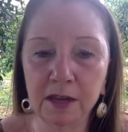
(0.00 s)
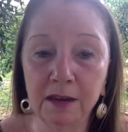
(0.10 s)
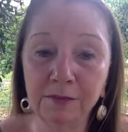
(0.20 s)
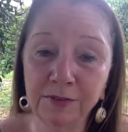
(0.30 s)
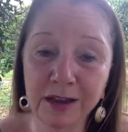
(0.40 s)

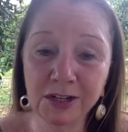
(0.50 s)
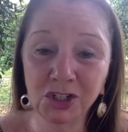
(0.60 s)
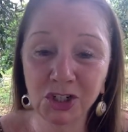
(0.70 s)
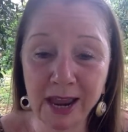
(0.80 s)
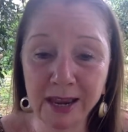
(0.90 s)
in fact,
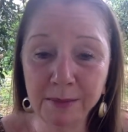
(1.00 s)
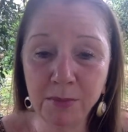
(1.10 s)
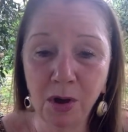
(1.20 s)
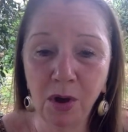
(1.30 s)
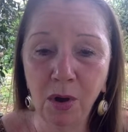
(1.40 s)
shame
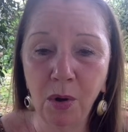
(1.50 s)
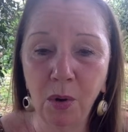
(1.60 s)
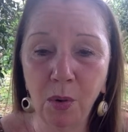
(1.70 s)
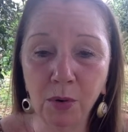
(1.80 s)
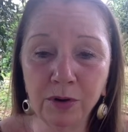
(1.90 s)

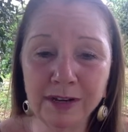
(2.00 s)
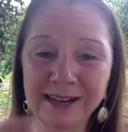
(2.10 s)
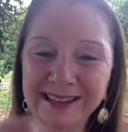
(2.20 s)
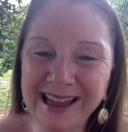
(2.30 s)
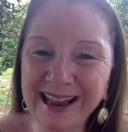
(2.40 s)
or
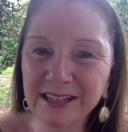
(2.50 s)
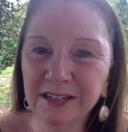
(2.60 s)
neglect